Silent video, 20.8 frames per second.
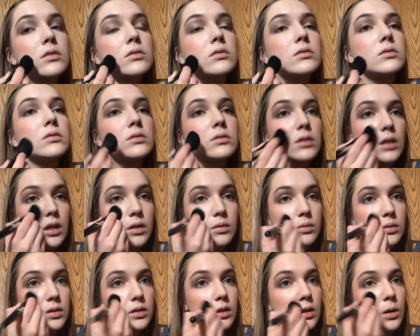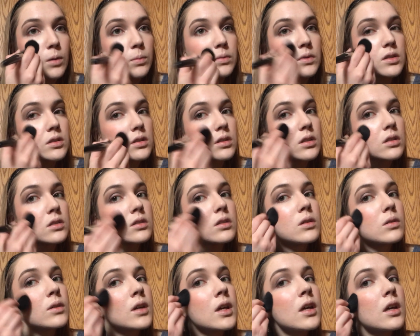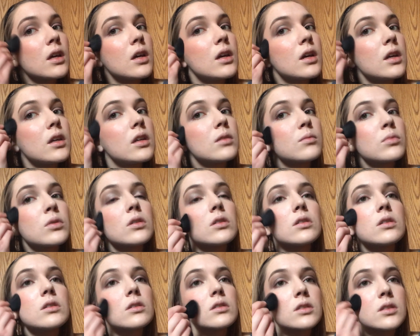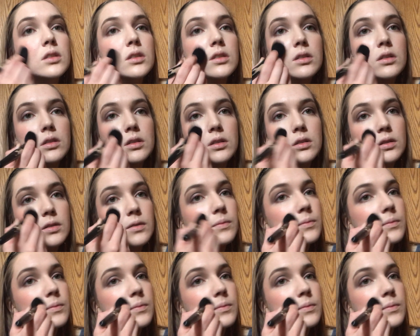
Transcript: that. Ooh, I really hope this looks okay in person.